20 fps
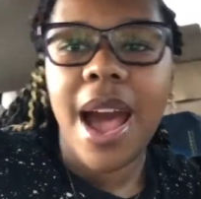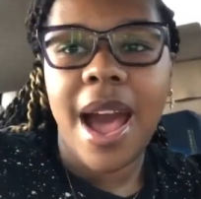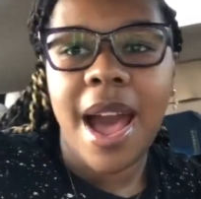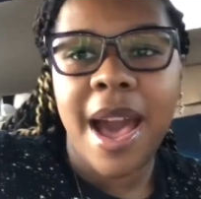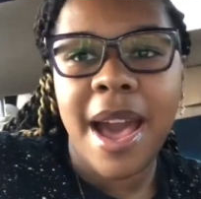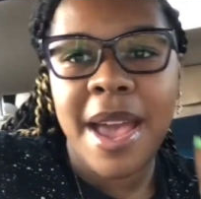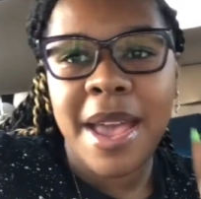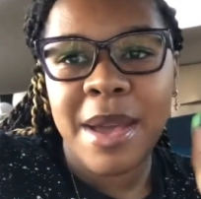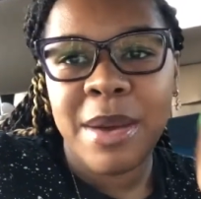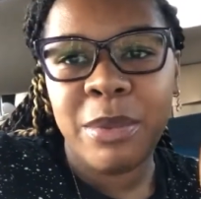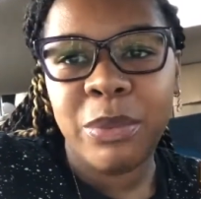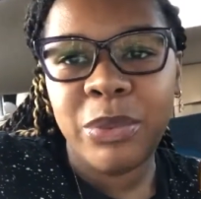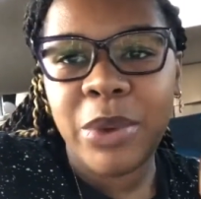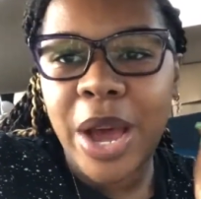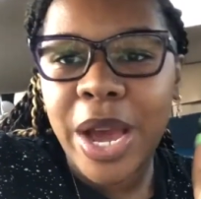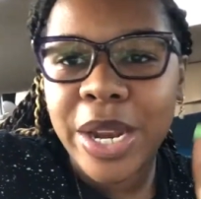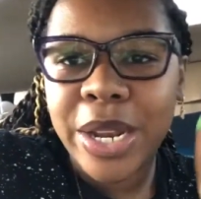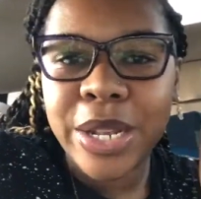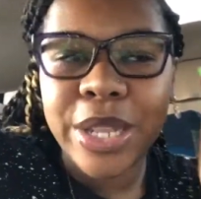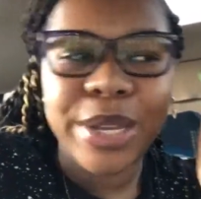I am
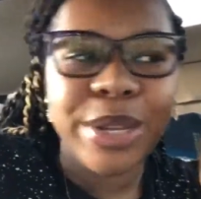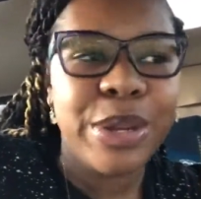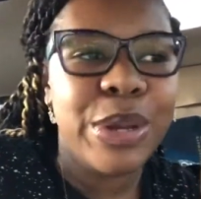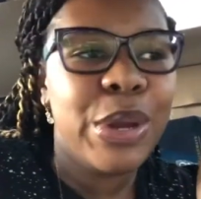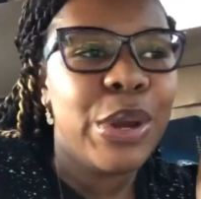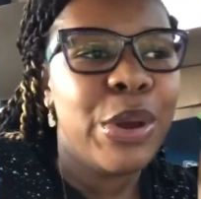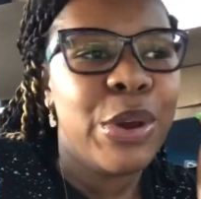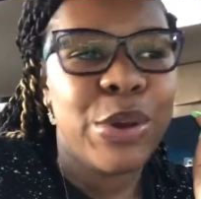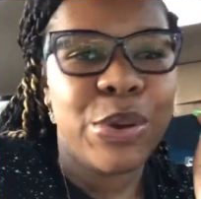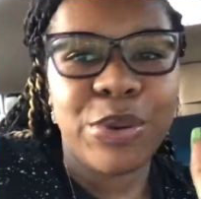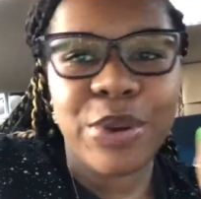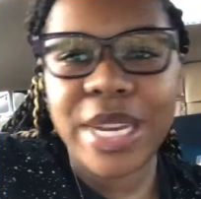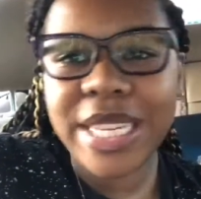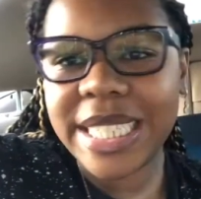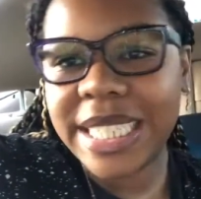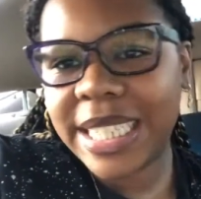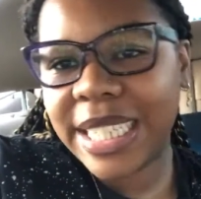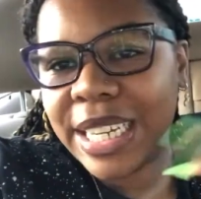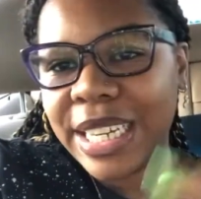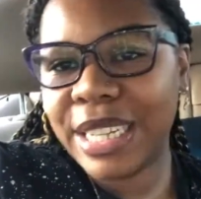finally
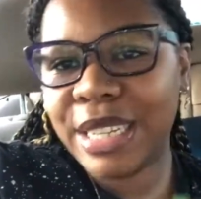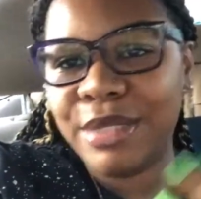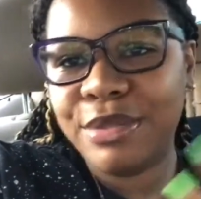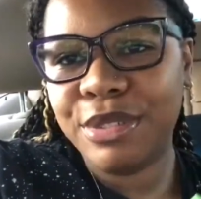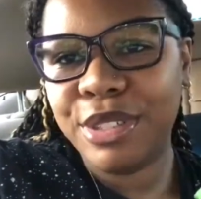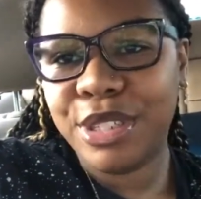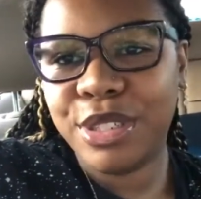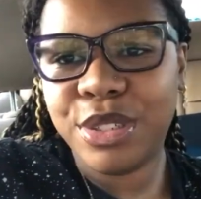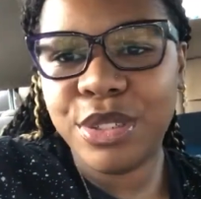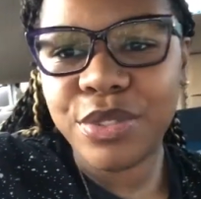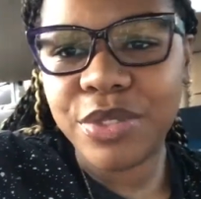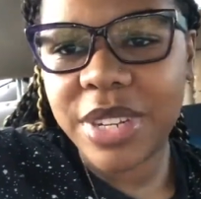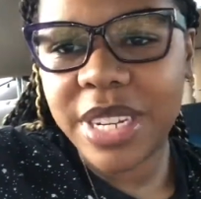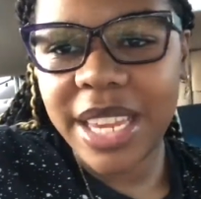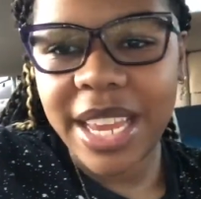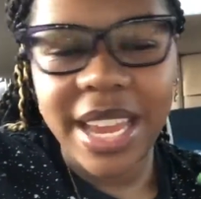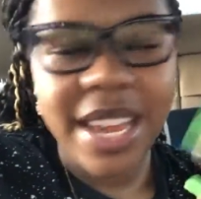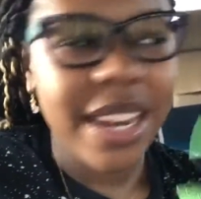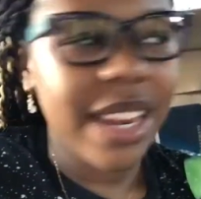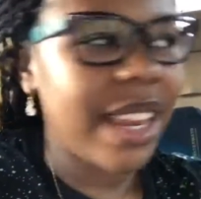rested and
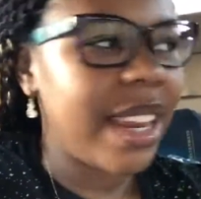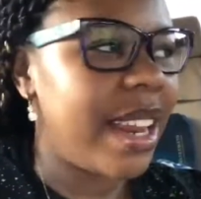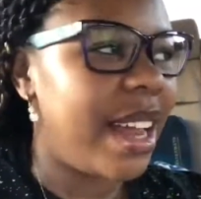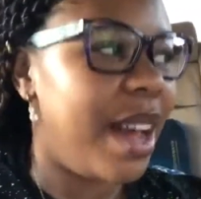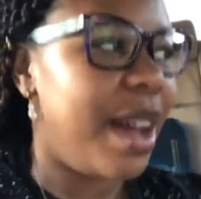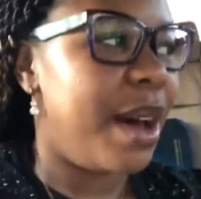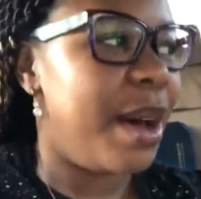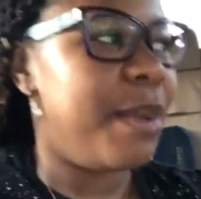rejuvenated.